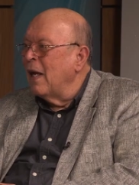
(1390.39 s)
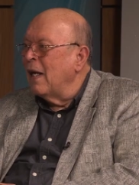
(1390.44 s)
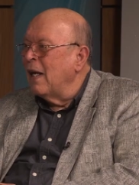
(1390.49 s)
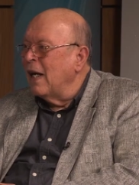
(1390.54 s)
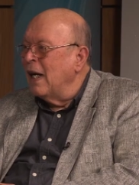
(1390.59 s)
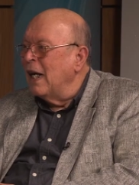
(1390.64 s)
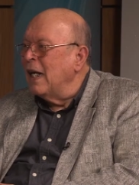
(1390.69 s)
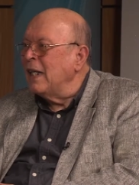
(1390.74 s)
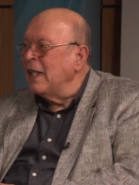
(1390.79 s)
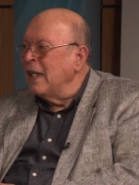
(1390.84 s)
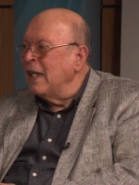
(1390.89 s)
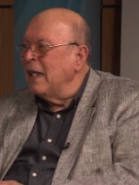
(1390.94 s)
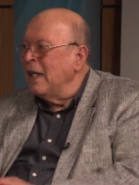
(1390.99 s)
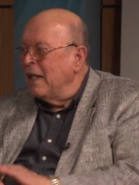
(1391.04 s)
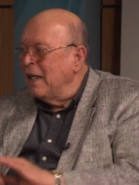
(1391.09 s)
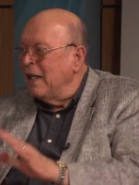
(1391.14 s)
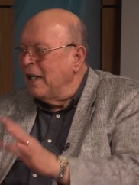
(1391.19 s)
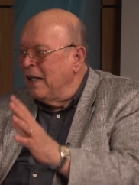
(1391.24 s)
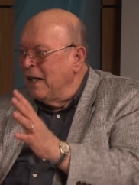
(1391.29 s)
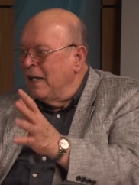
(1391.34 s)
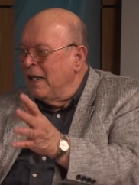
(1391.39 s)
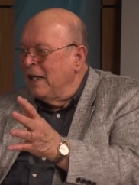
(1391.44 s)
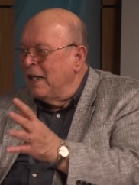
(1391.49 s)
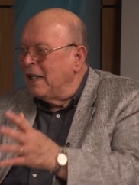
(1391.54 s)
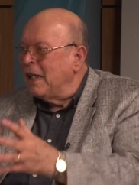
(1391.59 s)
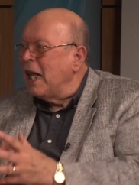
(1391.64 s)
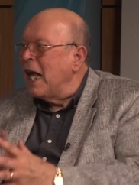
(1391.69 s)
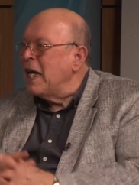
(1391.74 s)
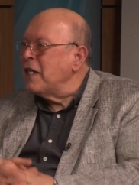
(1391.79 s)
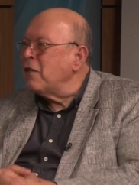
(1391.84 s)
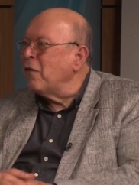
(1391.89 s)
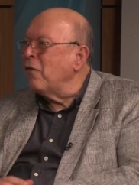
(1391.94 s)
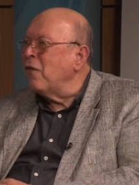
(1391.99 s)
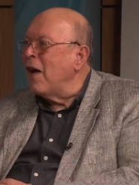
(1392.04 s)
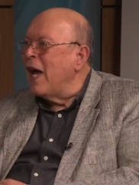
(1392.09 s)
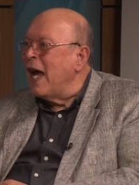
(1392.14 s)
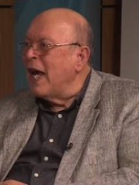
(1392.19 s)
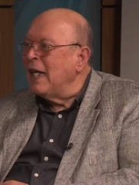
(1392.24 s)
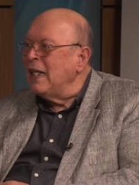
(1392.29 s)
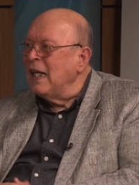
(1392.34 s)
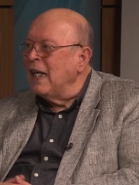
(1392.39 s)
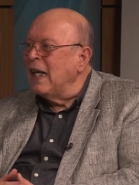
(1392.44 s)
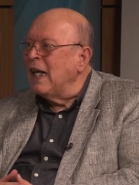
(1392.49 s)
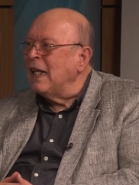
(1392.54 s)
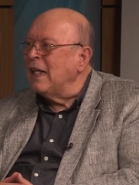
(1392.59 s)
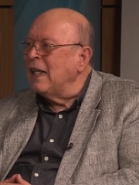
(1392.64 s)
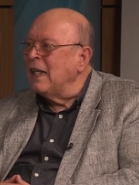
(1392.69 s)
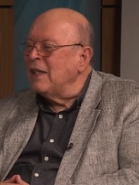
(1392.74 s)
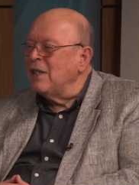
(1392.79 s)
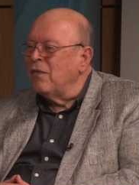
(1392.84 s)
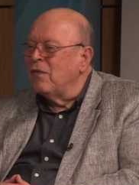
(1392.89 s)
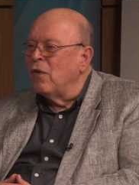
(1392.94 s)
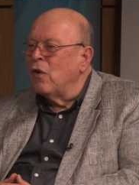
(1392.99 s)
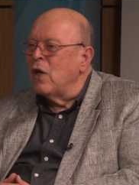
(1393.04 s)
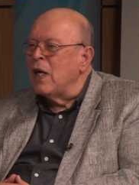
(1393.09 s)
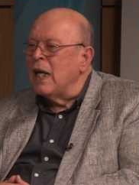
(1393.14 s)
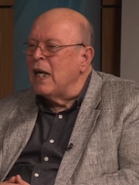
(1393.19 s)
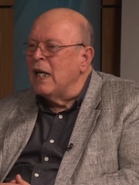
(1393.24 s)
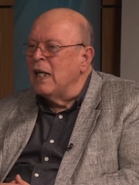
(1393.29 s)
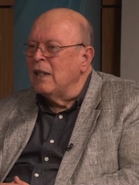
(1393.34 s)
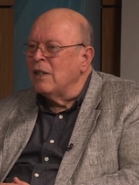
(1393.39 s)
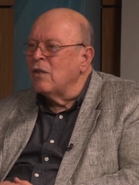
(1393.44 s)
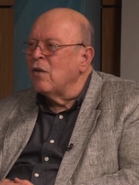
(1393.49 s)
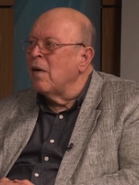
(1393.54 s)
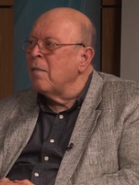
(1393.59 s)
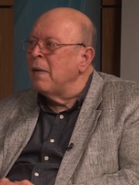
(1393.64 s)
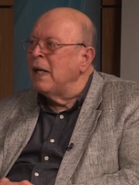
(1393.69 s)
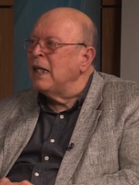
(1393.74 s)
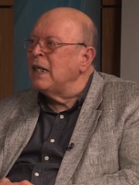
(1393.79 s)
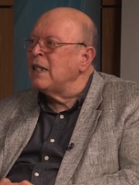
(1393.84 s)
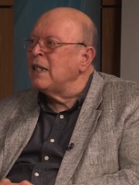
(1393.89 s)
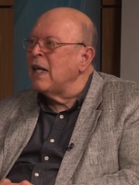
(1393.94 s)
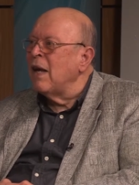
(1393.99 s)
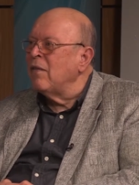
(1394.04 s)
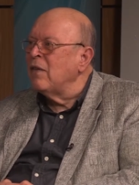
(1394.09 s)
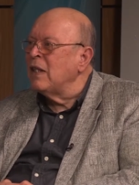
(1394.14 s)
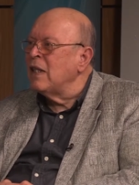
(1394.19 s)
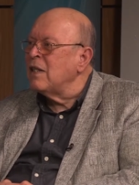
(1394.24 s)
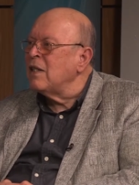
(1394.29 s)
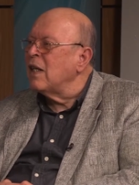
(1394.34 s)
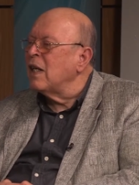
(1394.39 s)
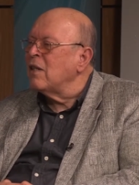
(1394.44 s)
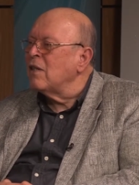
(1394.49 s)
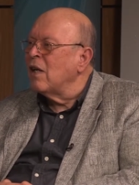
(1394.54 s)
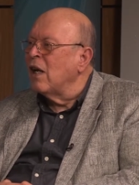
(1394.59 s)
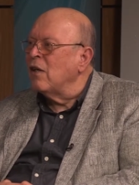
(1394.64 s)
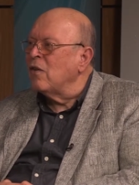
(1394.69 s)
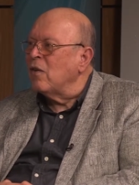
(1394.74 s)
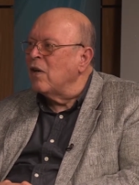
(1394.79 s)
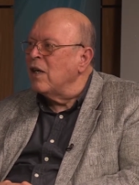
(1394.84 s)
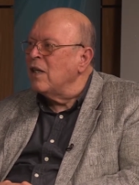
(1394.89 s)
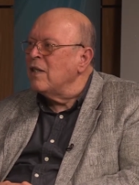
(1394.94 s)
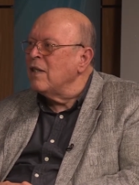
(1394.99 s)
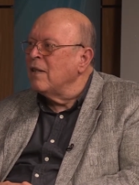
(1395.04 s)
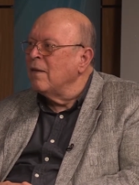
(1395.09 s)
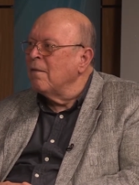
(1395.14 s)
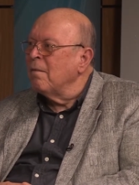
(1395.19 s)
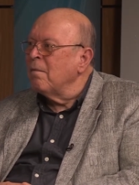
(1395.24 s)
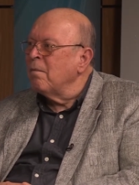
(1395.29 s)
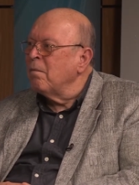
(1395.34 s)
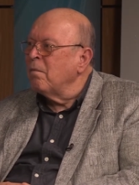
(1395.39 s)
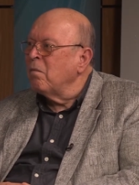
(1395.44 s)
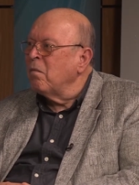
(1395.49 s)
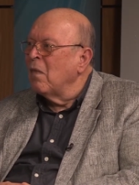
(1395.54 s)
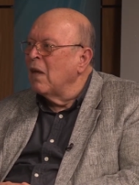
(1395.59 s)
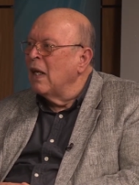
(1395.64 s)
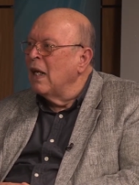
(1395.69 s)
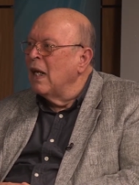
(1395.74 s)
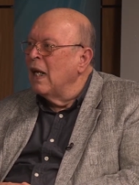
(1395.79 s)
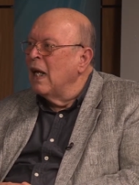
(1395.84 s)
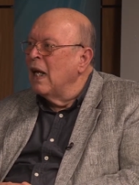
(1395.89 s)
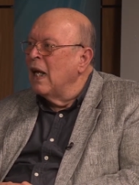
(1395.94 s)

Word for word: uh, un classified mm -hmm. and it's free. So I've been in 76 countries. Oh, you